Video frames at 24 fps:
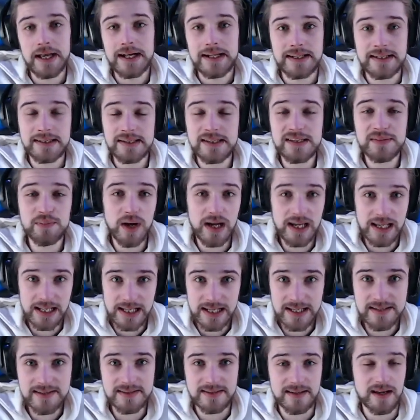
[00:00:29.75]
This is my
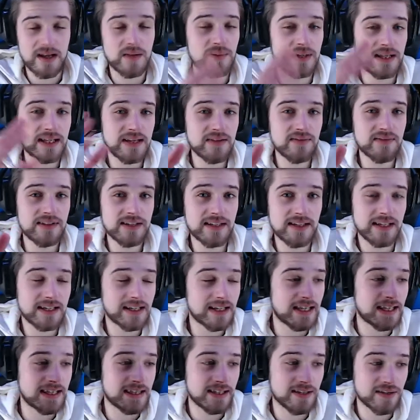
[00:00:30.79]
list. I'll be leaving it
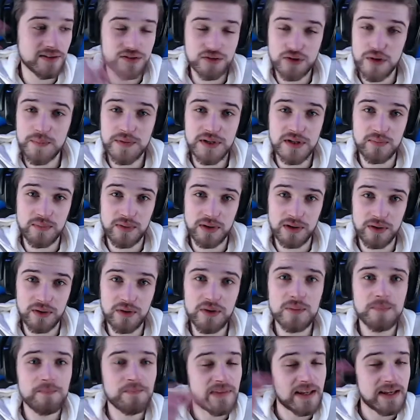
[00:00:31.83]
in the description
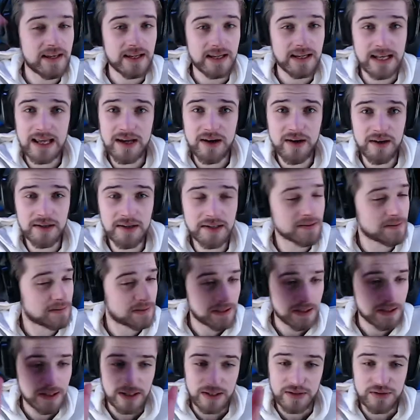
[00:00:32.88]
below. Click on it,
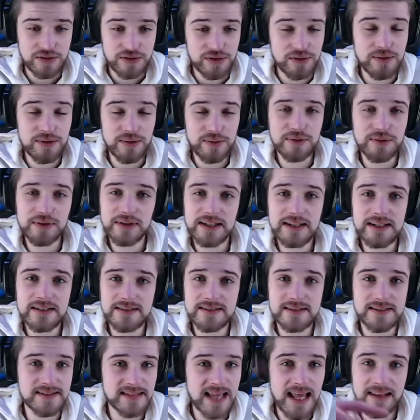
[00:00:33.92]
do your own
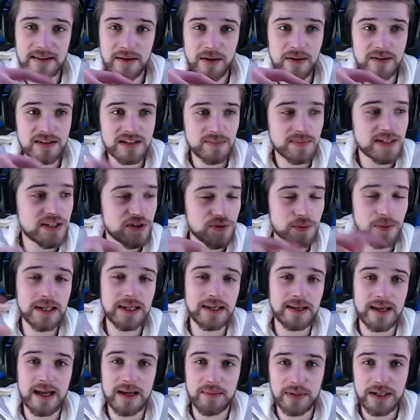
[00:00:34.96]
list, send it on to me, tweet
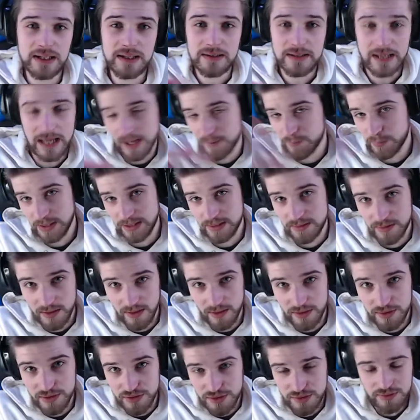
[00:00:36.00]
it at me, at Peter
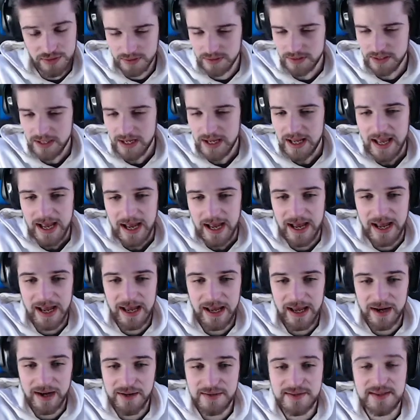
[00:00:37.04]
Klein Jr.,
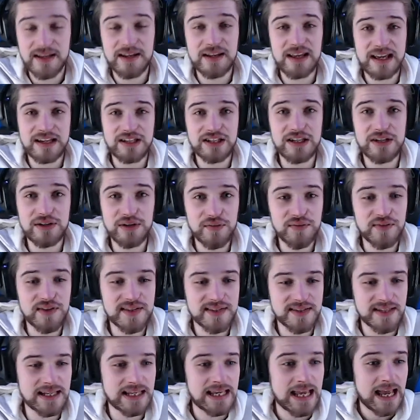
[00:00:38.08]
because I'd actually love to
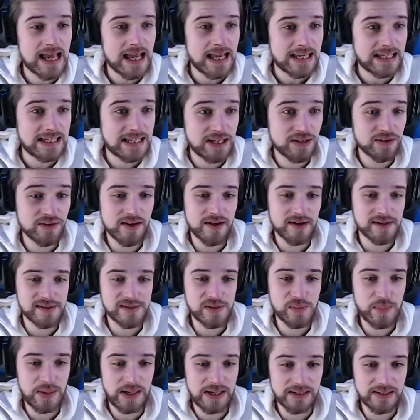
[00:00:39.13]
see your guys'
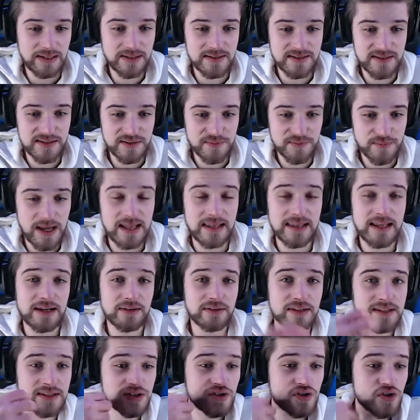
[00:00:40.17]
opinions as well. Now,
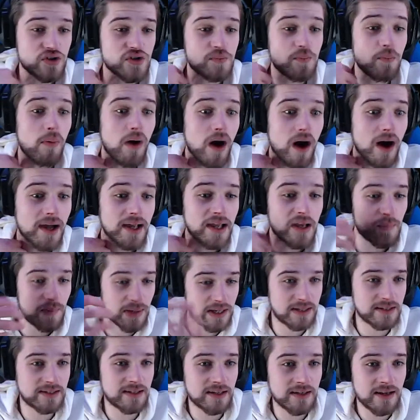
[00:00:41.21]
this is just my
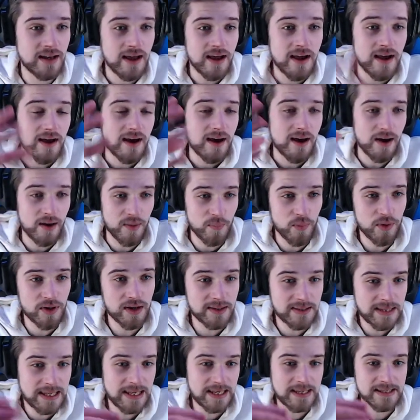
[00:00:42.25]
opinion on what I
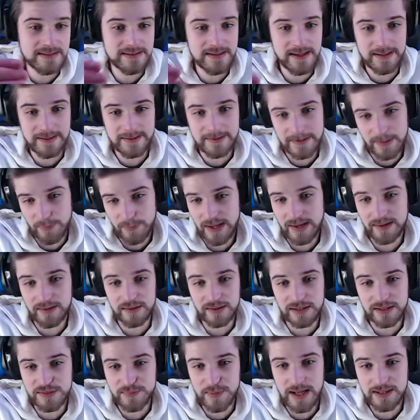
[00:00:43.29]
think is like the better
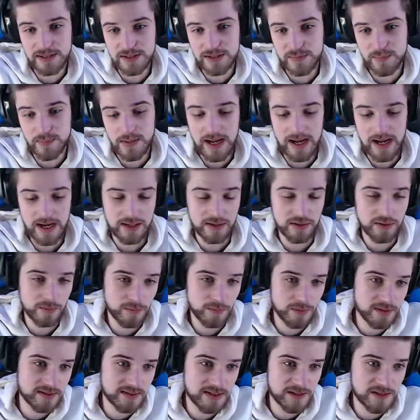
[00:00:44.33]
expansion pack and the
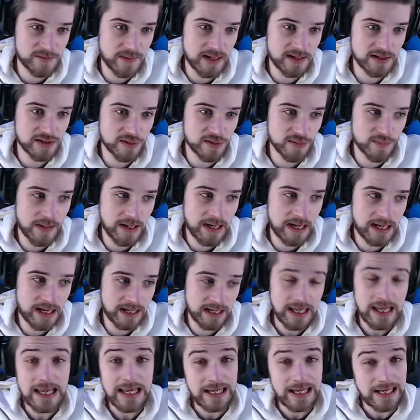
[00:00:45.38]
worst expansion
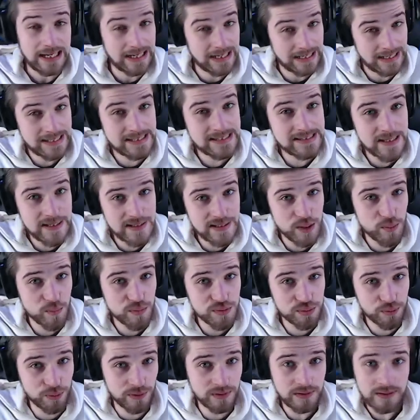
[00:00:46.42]
pack. It is The
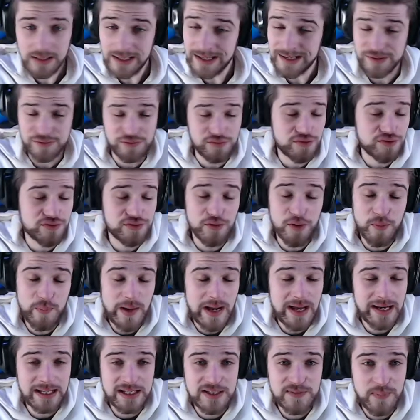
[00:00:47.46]
Sims 1. There's no
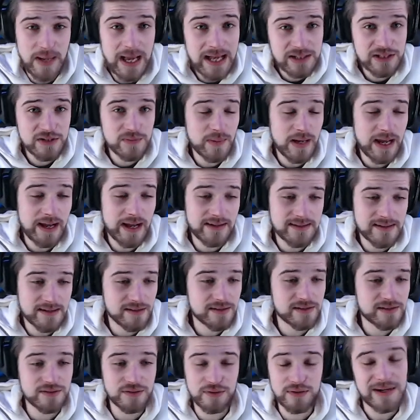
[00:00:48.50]
bad expansion packs
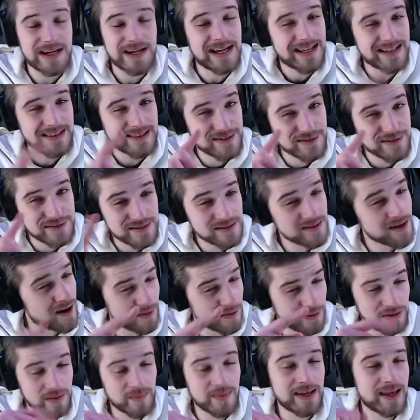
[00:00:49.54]
here, so there's
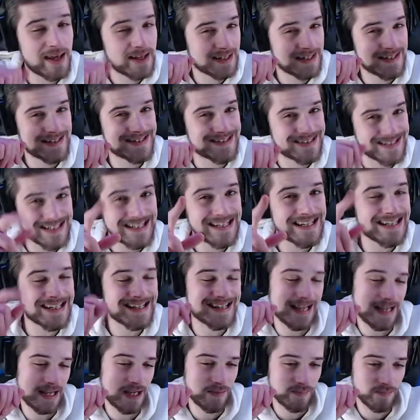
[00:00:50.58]
not going to be any D
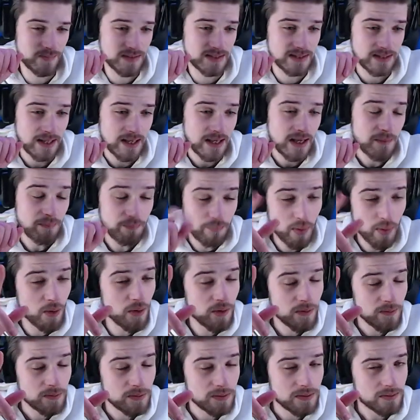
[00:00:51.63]
games.
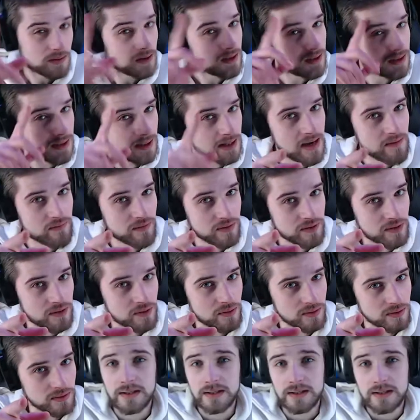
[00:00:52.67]
But you never
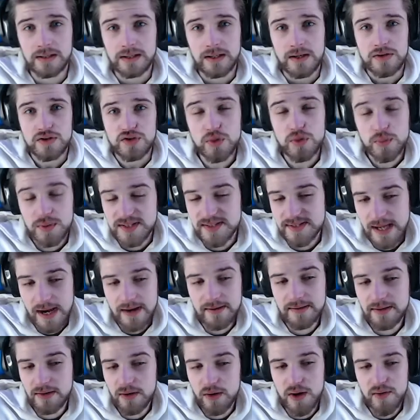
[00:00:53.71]
know. So we're
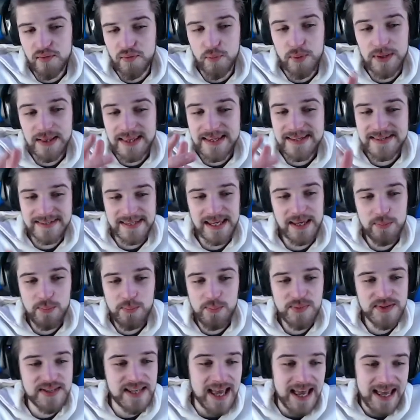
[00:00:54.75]
starting it off with The
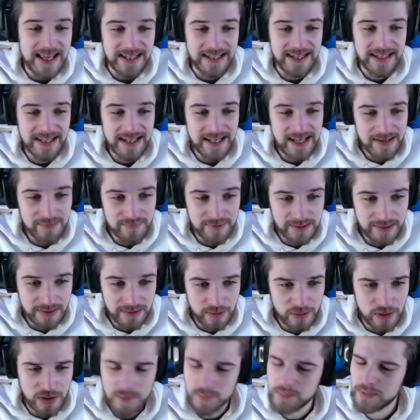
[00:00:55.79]
Sims Living It
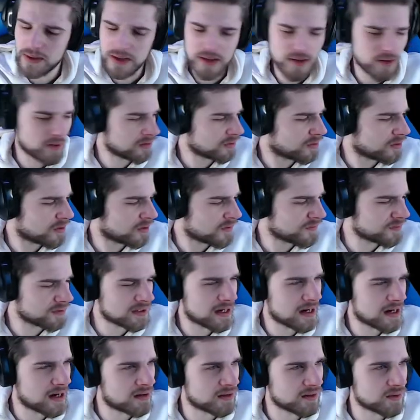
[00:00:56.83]
Up. Although over in
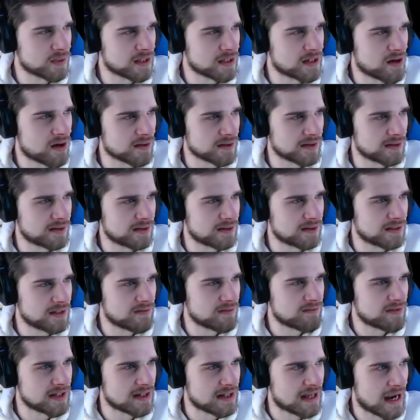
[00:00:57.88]
Ireland we call it
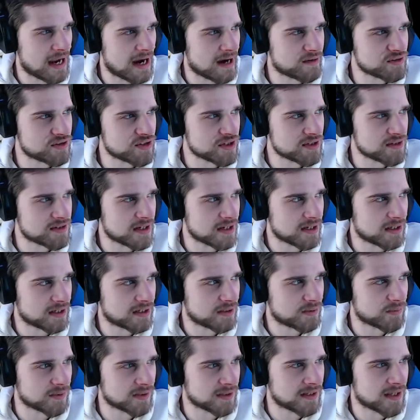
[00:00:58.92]
Living Large, I think,
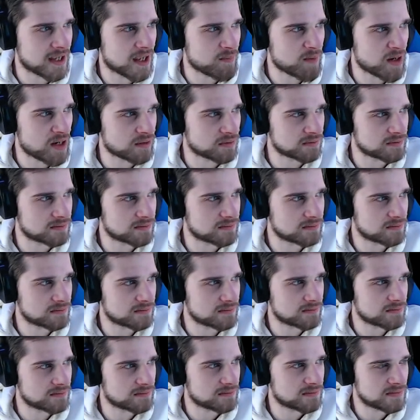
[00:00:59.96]
when it came out.
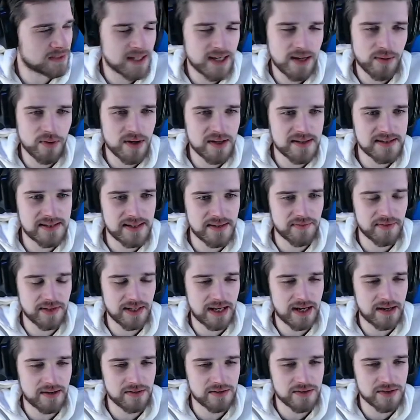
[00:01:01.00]
Yeah, it was Living
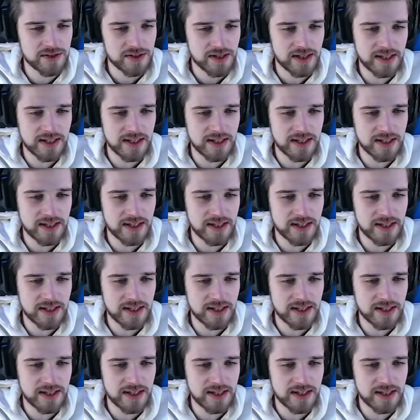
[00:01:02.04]
Large.